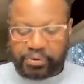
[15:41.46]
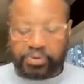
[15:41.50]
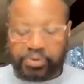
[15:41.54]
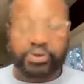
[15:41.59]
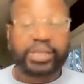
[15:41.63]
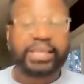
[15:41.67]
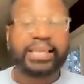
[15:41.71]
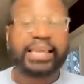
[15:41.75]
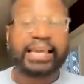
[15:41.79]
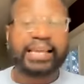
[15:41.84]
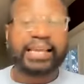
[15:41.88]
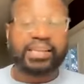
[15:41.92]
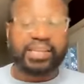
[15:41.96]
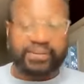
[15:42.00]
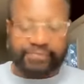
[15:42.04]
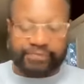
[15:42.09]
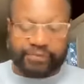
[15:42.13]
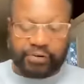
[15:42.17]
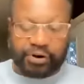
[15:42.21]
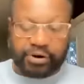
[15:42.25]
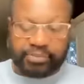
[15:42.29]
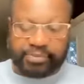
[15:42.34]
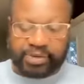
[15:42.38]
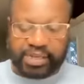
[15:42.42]
or he had an
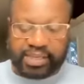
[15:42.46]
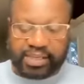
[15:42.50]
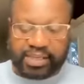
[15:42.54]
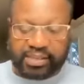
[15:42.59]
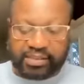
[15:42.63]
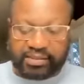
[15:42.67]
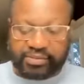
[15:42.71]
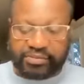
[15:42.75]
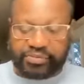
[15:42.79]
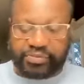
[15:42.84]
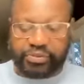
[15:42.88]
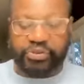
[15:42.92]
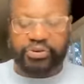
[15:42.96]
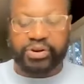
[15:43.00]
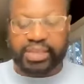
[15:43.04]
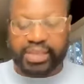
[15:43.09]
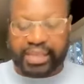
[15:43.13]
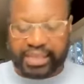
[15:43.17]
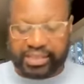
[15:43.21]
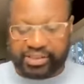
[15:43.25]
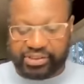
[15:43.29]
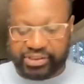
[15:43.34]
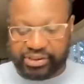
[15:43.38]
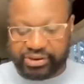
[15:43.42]
infirmity
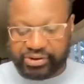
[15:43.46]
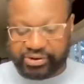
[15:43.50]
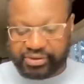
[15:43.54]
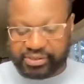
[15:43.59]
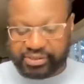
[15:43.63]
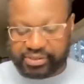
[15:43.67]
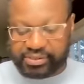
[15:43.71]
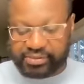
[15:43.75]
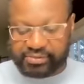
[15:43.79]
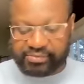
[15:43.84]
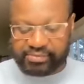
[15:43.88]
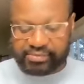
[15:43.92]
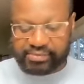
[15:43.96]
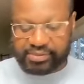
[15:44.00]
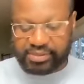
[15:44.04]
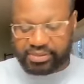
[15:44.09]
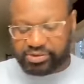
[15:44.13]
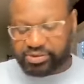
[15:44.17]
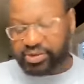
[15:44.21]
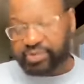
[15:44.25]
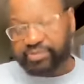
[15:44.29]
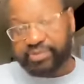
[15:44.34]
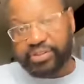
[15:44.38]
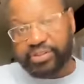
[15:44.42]
38 years.
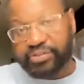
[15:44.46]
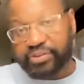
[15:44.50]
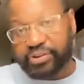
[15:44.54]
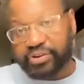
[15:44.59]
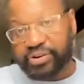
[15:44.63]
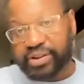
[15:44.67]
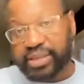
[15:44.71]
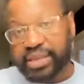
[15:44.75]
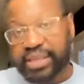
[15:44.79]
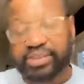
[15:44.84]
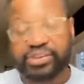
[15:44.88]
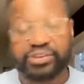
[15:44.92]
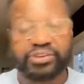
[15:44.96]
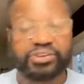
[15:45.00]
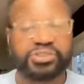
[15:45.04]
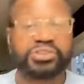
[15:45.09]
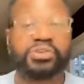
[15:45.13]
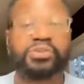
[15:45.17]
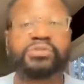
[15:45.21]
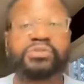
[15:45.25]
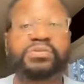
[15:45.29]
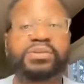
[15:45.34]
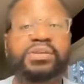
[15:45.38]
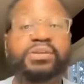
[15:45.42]
He could have been 38 years
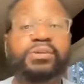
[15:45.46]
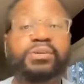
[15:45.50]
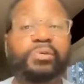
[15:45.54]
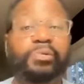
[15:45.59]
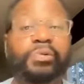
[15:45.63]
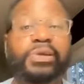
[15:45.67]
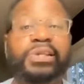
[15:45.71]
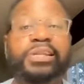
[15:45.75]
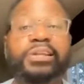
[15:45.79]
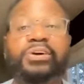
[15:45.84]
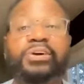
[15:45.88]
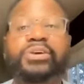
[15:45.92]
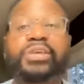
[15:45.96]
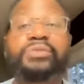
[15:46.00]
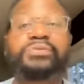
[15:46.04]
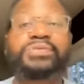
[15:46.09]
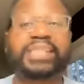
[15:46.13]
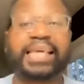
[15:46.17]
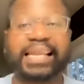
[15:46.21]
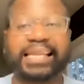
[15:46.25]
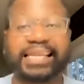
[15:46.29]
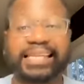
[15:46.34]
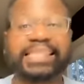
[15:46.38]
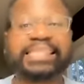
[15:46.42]
old. We know he
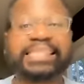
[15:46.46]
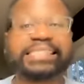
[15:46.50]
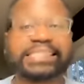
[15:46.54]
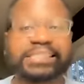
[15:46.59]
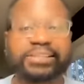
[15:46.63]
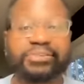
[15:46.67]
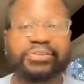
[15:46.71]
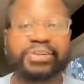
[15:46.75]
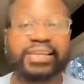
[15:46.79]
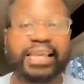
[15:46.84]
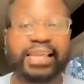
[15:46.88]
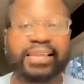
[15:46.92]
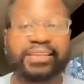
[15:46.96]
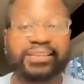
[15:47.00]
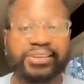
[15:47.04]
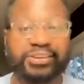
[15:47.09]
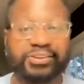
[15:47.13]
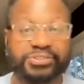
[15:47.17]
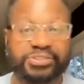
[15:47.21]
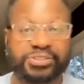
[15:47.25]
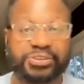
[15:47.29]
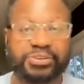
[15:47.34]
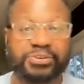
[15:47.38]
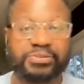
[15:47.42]
was at least 38
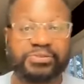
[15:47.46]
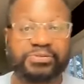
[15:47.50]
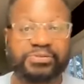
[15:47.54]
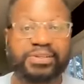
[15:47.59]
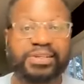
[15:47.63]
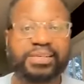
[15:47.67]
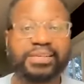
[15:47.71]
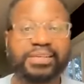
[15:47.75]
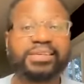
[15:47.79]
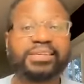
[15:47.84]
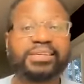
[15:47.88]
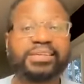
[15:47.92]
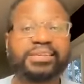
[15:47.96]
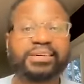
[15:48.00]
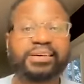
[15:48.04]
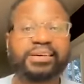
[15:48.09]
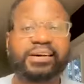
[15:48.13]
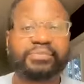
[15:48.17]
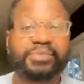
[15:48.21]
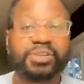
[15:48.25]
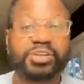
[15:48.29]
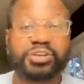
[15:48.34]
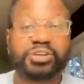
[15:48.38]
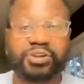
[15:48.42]
years old.
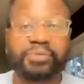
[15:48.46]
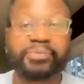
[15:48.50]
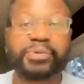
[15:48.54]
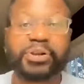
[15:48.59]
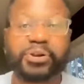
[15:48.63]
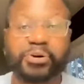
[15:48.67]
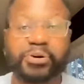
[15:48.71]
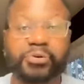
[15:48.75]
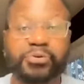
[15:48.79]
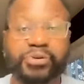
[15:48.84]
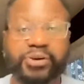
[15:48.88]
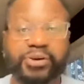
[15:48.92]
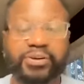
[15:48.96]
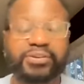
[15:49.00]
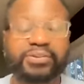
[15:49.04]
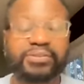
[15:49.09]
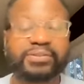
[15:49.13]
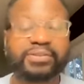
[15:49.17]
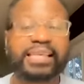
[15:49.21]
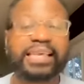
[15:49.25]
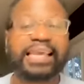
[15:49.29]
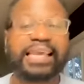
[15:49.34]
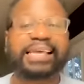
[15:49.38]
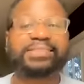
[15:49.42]
Um, he could have been older.
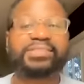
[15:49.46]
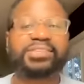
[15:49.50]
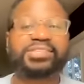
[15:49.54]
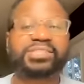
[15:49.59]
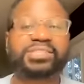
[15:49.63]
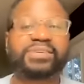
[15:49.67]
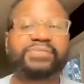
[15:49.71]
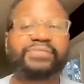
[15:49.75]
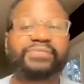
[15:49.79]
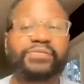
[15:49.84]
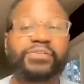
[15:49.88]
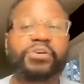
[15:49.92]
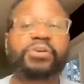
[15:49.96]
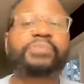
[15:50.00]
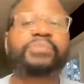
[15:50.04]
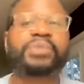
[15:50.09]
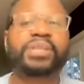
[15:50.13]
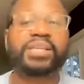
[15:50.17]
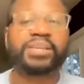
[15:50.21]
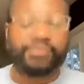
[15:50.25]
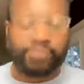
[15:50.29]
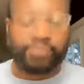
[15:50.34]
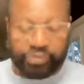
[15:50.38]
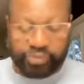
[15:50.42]
He had this
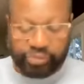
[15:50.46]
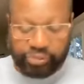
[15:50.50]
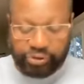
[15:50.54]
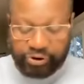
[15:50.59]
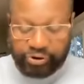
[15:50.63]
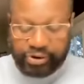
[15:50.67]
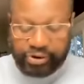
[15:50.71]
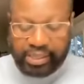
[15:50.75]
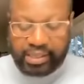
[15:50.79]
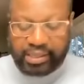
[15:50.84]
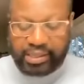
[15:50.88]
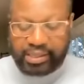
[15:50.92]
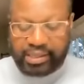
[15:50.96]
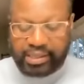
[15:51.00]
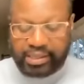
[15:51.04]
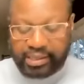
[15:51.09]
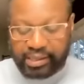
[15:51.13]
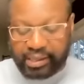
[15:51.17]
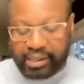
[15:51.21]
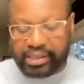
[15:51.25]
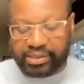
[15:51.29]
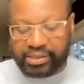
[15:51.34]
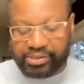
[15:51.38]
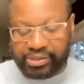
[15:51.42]
infirmity for 30
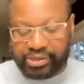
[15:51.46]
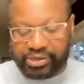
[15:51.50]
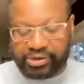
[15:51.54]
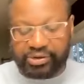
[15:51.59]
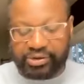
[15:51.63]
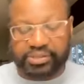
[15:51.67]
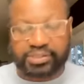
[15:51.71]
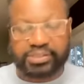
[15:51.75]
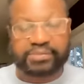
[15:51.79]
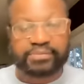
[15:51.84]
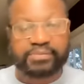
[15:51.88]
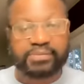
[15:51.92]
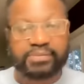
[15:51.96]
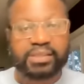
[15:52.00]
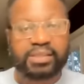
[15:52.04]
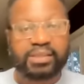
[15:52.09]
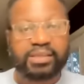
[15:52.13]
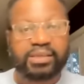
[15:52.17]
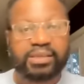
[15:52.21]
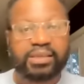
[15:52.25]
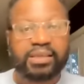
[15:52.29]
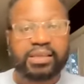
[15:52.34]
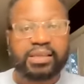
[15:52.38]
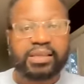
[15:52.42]
eight years.
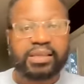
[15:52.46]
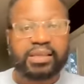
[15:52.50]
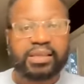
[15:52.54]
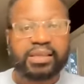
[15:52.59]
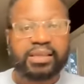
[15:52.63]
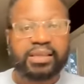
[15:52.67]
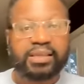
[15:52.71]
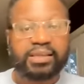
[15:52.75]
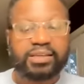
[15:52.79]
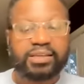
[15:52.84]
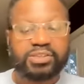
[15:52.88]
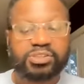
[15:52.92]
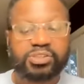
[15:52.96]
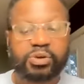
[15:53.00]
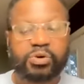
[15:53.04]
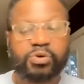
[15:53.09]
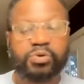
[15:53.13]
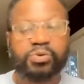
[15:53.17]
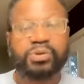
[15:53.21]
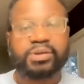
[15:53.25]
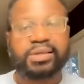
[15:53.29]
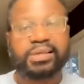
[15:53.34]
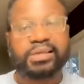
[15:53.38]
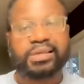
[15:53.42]

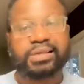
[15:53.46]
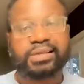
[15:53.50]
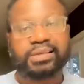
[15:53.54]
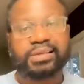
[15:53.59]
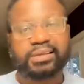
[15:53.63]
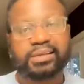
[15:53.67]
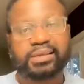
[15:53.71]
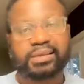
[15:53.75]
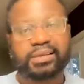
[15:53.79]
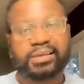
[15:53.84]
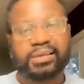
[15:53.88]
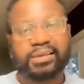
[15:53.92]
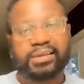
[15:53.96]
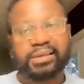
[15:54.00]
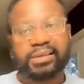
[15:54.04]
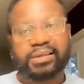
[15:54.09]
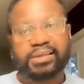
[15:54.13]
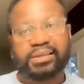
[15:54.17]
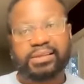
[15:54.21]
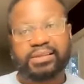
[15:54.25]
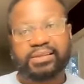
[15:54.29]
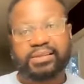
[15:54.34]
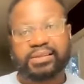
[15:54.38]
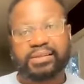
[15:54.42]
So
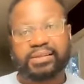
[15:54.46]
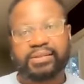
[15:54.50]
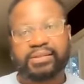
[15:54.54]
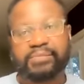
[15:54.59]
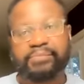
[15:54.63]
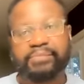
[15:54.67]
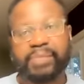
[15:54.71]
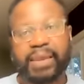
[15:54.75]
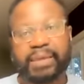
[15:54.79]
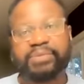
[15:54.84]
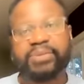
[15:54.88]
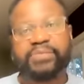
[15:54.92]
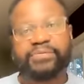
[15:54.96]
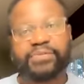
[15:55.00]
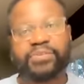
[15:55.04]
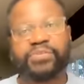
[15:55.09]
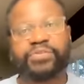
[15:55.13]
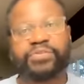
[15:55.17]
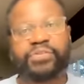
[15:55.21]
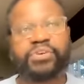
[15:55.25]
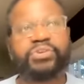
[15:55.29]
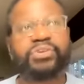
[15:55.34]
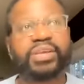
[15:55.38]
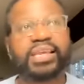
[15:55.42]
maybe for
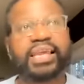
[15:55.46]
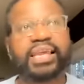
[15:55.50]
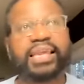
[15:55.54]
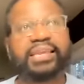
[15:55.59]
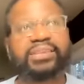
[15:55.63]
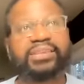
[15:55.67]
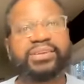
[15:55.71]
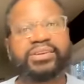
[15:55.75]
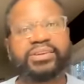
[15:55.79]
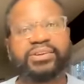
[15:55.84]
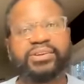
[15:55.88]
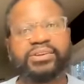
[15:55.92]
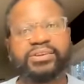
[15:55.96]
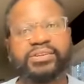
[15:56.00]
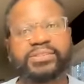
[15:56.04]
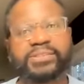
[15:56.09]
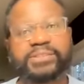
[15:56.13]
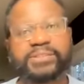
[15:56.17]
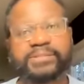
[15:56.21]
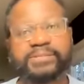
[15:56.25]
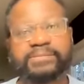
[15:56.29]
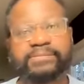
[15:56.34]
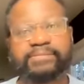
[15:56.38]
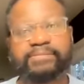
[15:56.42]
38
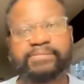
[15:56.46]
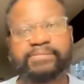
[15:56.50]
years